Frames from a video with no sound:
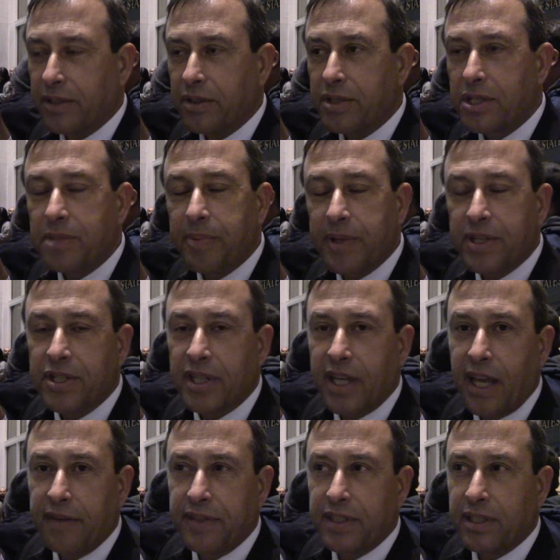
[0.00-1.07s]
there was a speech he
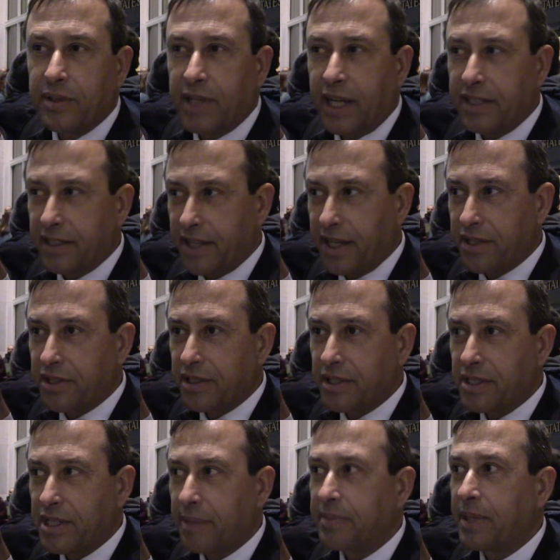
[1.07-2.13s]
gave at the United
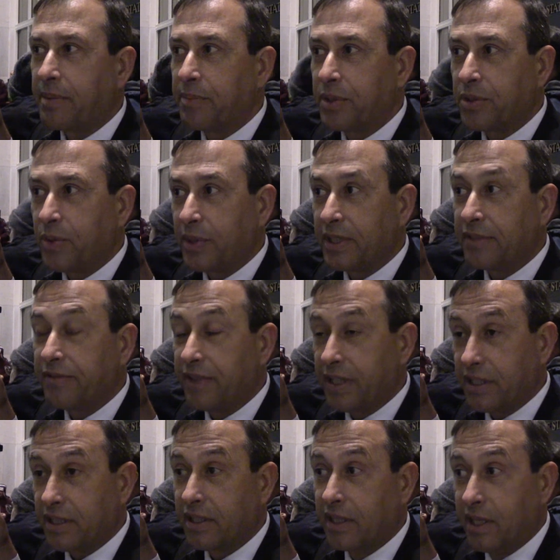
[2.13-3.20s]
Nations September
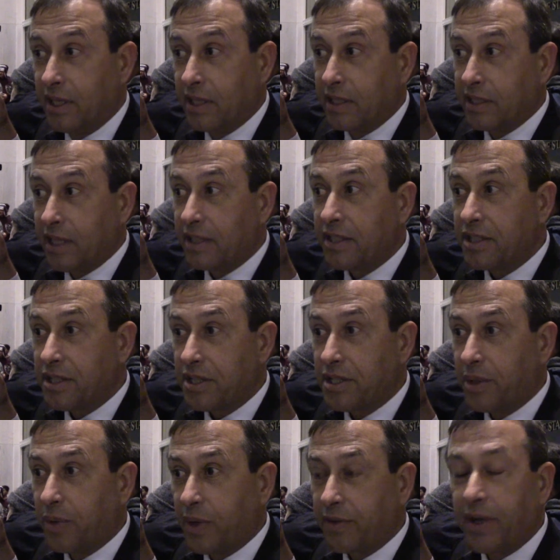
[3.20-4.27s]
25th,
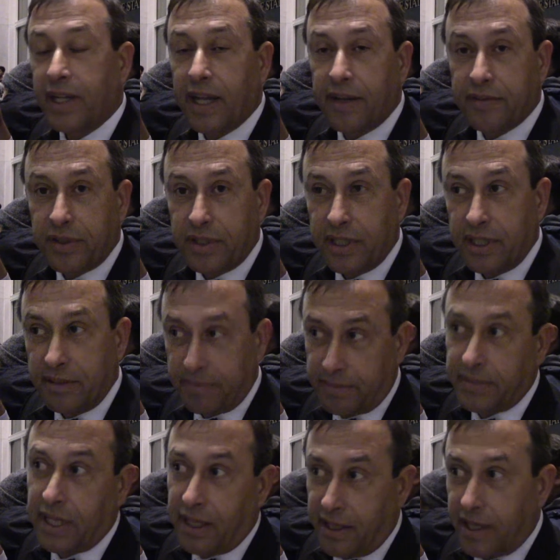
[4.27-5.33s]
1961, right after the
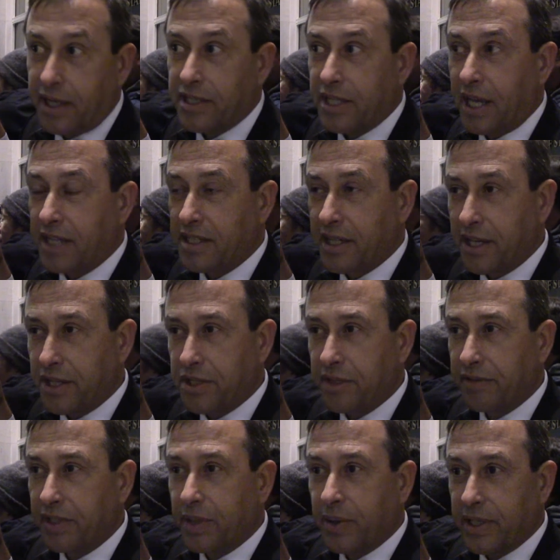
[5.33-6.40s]
assassination
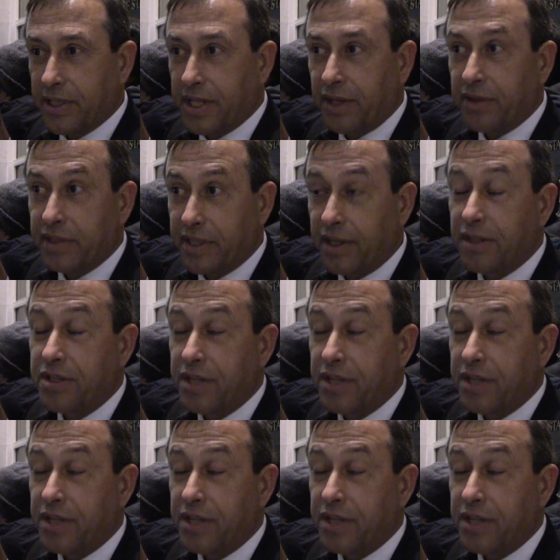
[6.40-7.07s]
of the UN Secretary